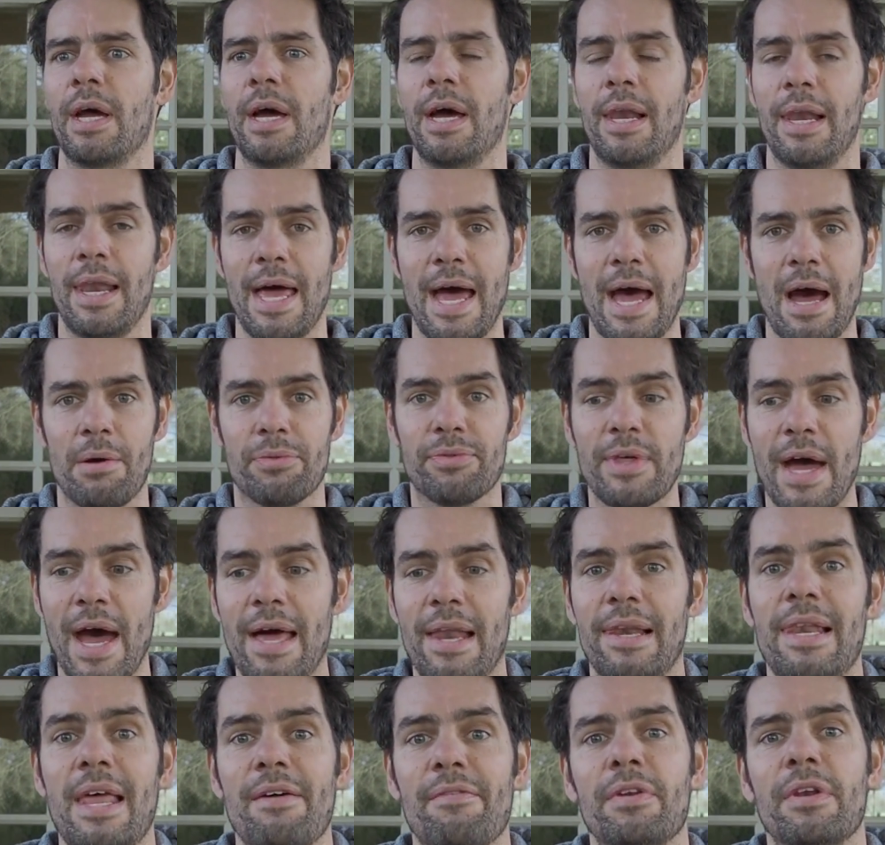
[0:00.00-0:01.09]
allowed
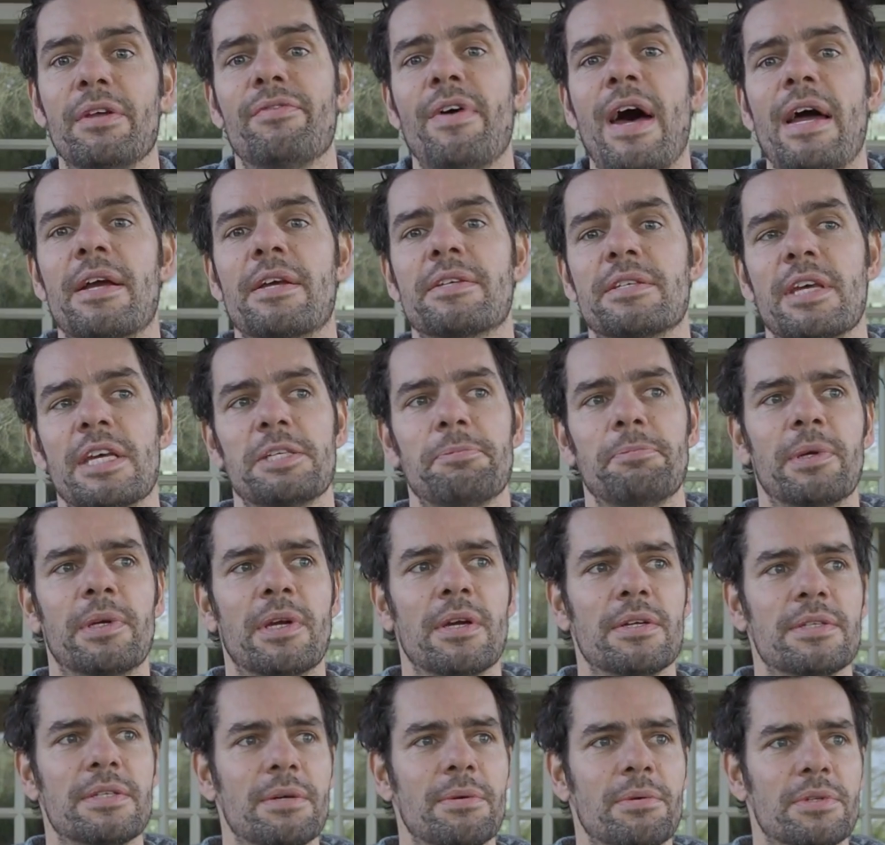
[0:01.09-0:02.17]
that level of access,
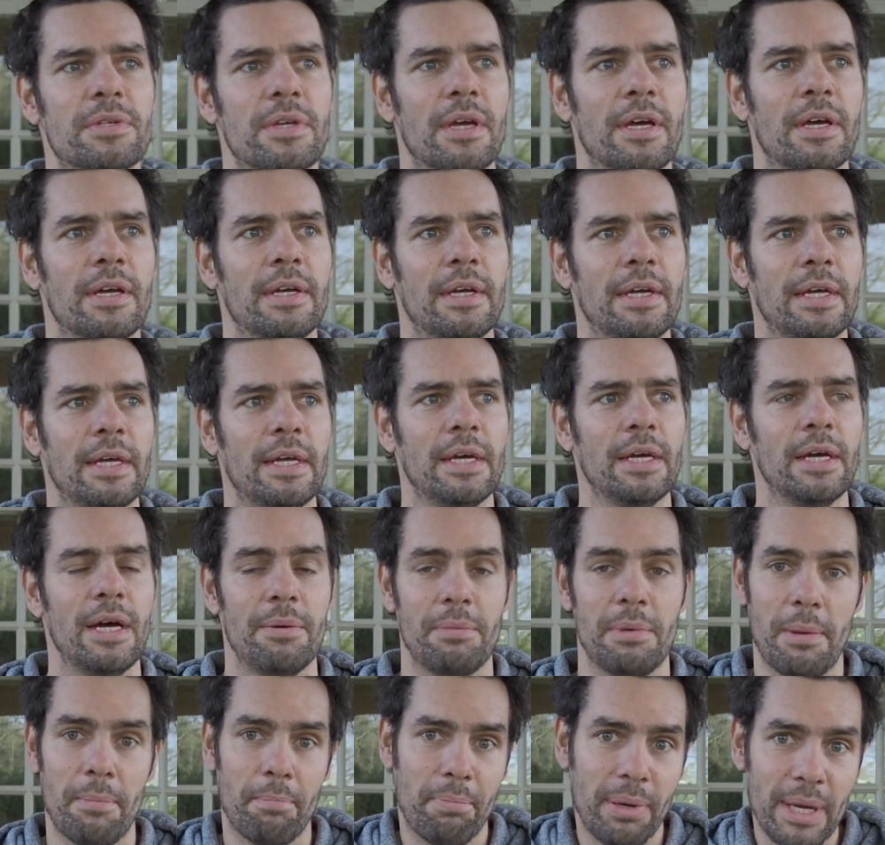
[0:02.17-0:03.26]
because it was
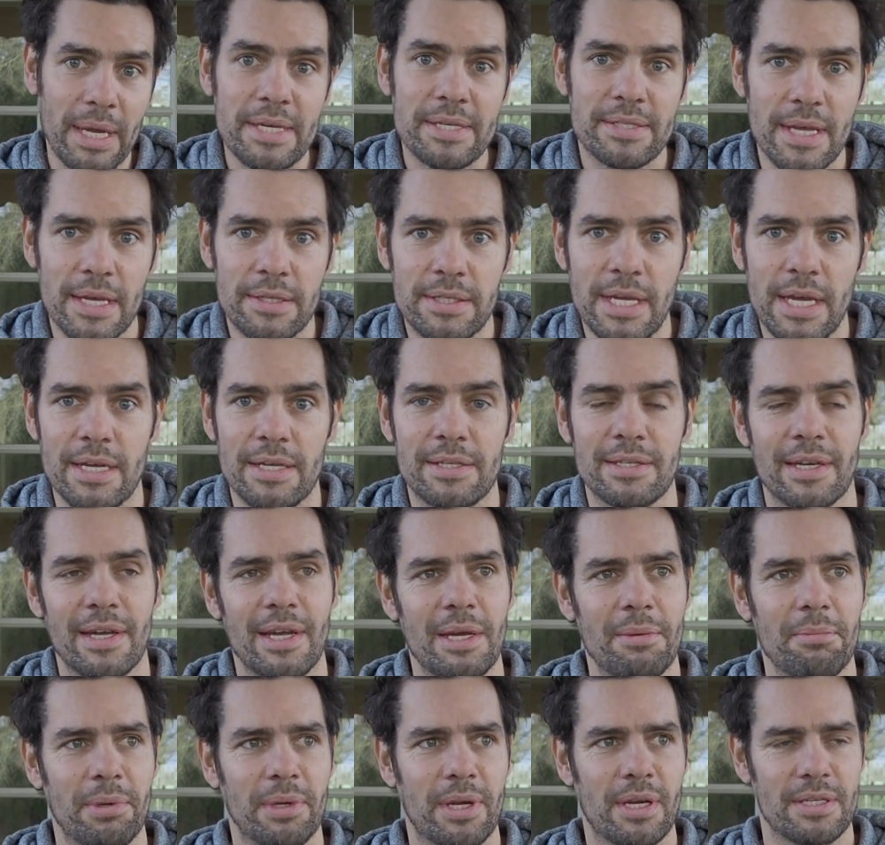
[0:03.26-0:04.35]
I'm pleased they did,
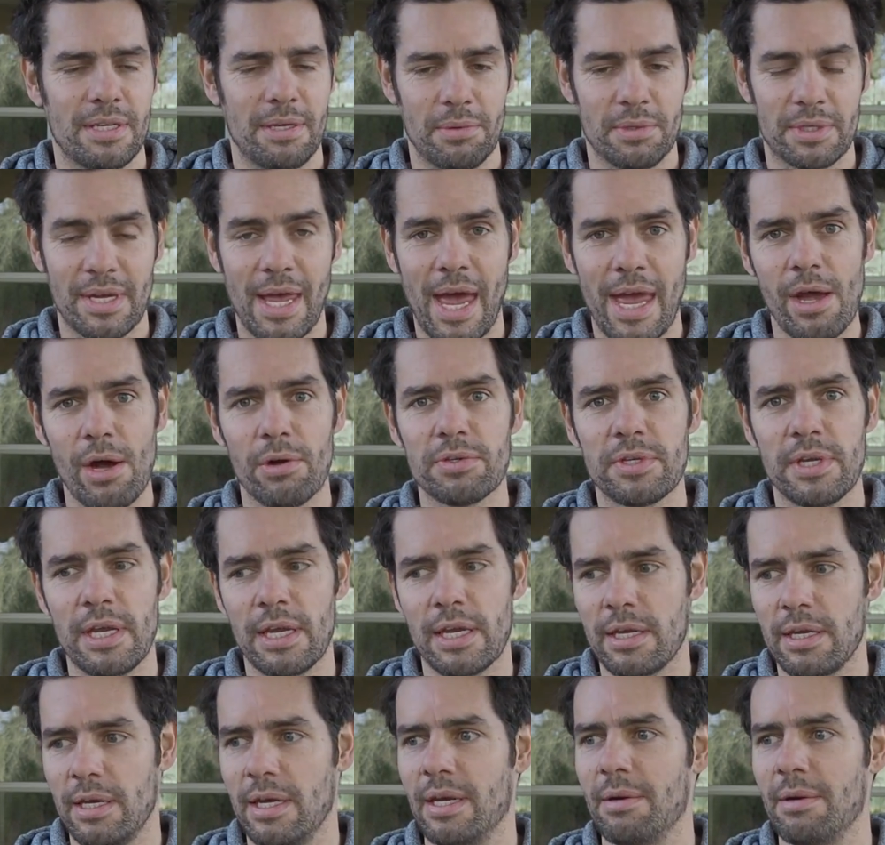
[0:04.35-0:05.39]
because it was chaotic.